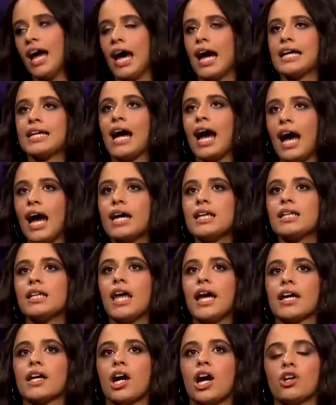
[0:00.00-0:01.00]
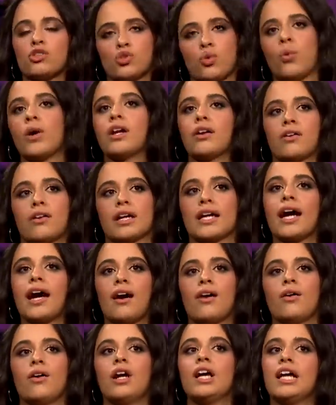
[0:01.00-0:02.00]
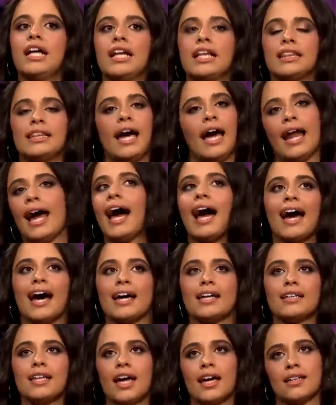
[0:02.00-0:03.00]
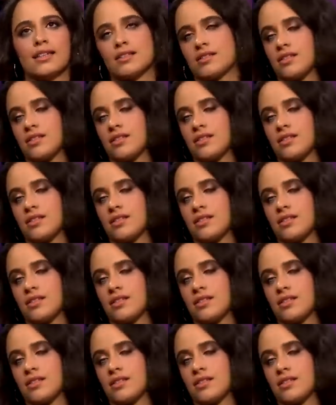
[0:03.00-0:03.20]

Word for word: I had like a Twitter account that had like,